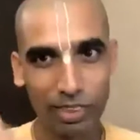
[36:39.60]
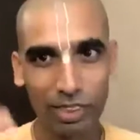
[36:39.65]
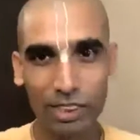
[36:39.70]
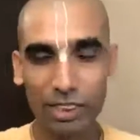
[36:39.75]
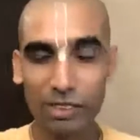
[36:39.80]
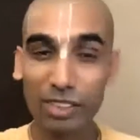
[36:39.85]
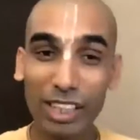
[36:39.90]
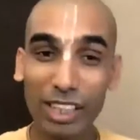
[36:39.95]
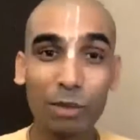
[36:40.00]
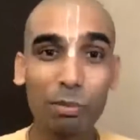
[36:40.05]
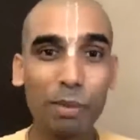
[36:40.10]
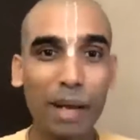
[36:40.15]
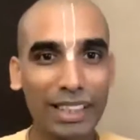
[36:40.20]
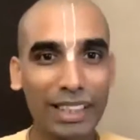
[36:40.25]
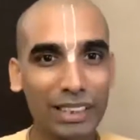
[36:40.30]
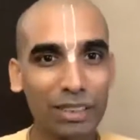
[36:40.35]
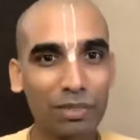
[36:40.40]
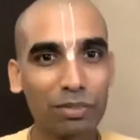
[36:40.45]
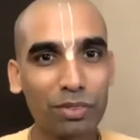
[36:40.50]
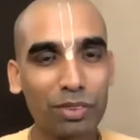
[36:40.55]
So we need to
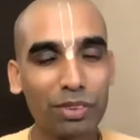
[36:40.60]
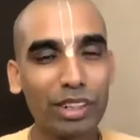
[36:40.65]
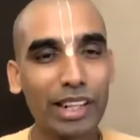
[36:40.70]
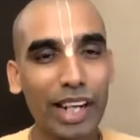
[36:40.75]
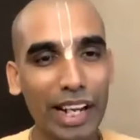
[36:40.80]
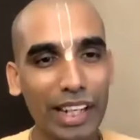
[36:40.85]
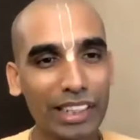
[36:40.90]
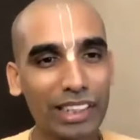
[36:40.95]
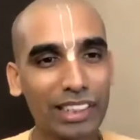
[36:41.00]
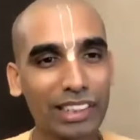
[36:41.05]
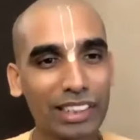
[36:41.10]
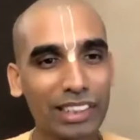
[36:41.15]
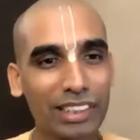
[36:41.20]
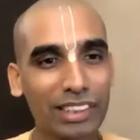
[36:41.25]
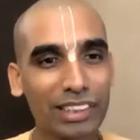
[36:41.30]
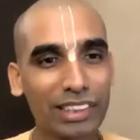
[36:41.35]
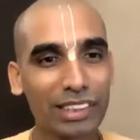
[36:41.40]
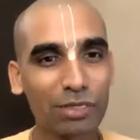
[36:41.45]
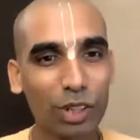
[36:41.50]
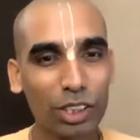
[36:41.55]
pack some food, right?
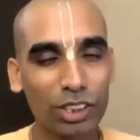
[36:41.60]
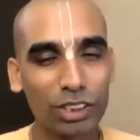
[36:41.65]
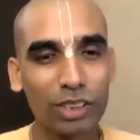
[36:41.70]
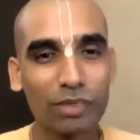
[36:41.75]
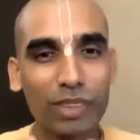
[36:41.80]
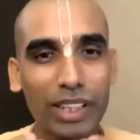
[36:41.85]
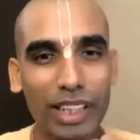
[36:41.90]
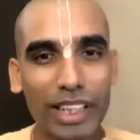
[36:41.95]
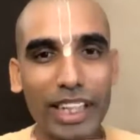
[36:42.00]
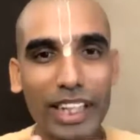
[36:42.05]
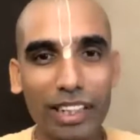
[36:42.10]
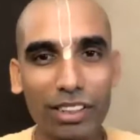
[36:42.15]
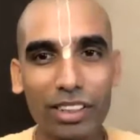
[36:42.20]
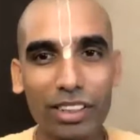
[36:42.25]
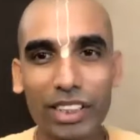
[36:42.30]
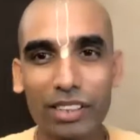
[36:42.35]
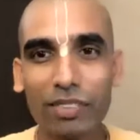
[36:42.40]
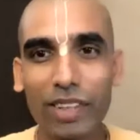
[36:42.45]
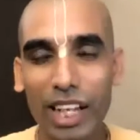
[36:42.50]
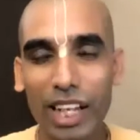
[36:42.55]
So what should we eat
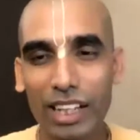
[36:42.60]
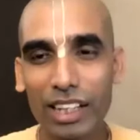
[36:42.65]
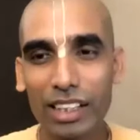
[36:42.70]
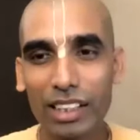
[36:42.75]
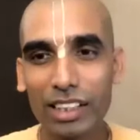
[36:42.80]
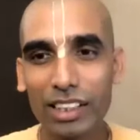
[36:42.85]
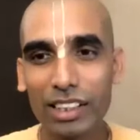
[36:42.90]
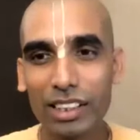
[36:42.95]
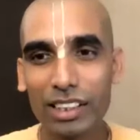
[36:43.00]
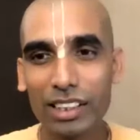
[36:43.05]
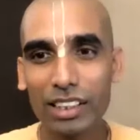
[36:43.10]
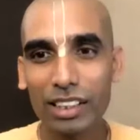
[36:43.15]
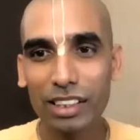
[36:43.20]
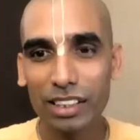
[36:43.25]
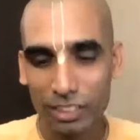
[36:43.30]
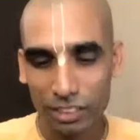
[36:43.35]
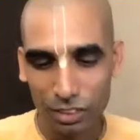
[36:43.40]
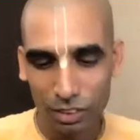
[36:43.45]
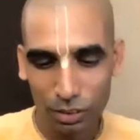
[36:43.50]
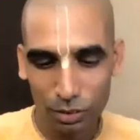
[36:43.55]
on the way?
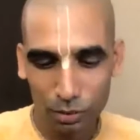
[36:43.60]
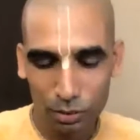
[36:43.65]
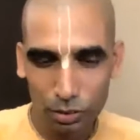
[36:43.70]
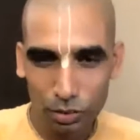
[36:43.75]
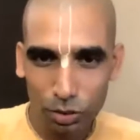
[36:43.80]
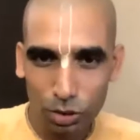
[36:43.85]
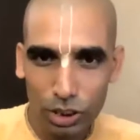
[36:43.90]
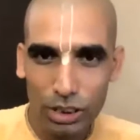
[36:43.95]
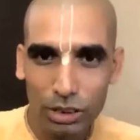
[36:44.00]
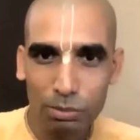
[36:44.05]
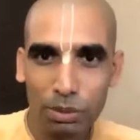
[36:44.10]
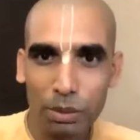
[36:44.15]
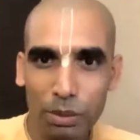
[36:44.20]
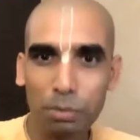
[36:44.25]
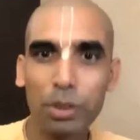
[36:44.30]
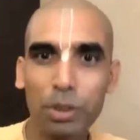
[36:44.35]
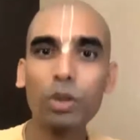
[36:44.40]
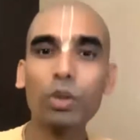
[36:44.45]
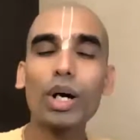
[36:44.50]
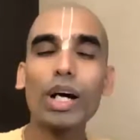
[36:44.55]
So those
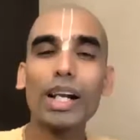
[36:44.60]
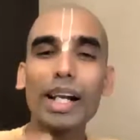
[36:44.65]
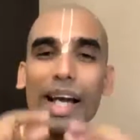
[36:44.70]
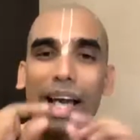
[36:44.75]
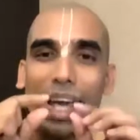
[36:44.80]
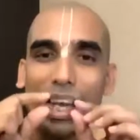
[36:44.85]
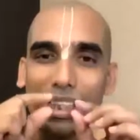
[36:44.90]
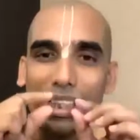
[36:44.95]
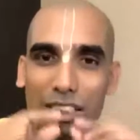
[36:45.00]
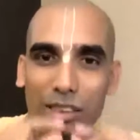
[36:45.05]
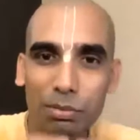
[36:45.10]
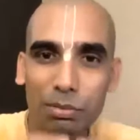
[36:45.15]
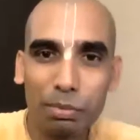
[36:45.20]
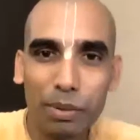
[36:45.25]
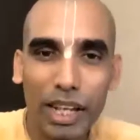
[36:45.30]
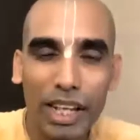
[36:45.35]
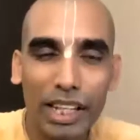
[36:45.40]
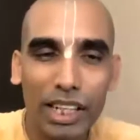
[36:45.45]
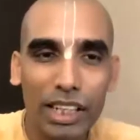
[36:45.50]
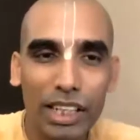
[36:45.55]
people who are
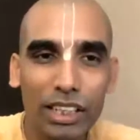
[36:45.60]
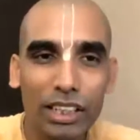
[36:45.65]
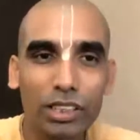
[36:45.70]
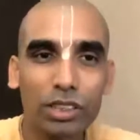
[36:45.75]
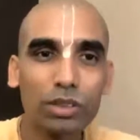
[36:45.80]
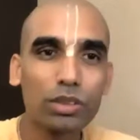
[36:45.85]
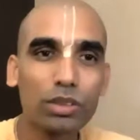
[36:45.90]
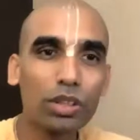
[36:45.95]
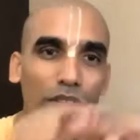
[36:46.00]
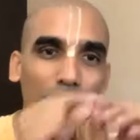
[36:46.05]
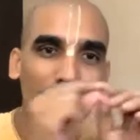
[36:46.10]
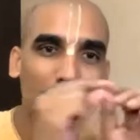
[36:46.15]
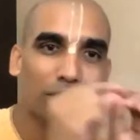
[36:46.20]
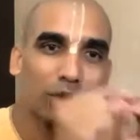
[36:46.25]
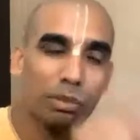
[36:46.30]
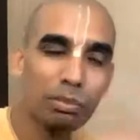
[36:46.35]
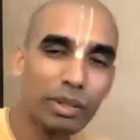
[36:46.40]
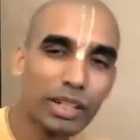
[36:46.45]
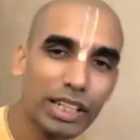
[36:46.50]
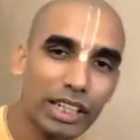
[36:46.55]
aspiring to go from
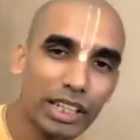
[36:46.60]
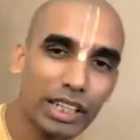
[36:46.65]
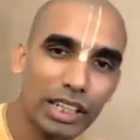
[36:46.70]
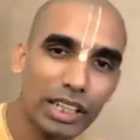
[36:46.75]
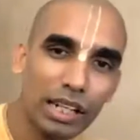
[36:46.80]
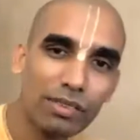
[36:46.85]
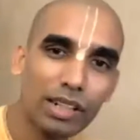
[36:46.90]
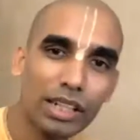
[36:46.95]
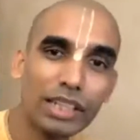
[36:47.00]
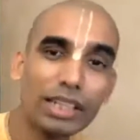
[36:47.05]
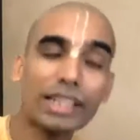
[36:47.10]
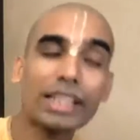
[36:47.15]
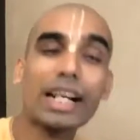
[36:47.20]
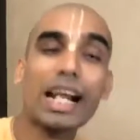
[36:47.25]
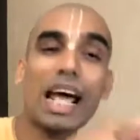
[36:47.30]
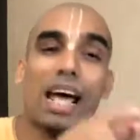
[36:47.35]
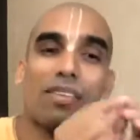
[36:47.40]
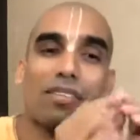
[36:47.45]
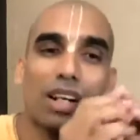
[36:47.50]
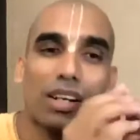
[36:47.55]
the material world,
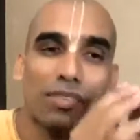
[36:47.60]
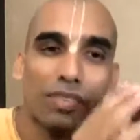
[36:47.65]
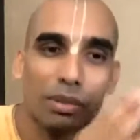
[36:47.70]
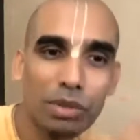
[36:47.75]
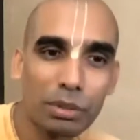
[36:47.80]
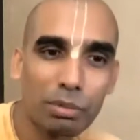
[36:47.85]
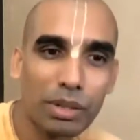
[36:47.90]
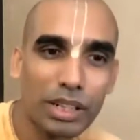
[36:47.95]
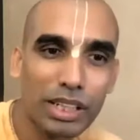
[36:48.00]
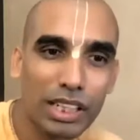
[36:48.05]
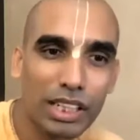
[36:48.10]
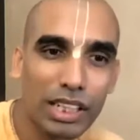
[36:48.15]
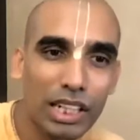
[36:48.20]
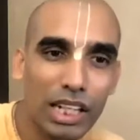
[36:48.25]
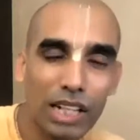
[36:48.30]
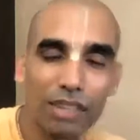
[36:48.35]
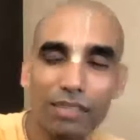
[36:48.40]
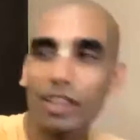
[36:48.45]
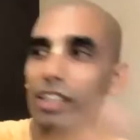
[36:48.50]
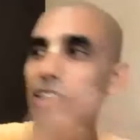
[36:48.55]
travel from the
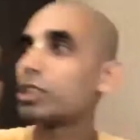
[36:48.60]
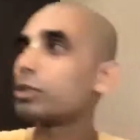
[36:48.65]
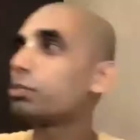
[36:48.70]
material world to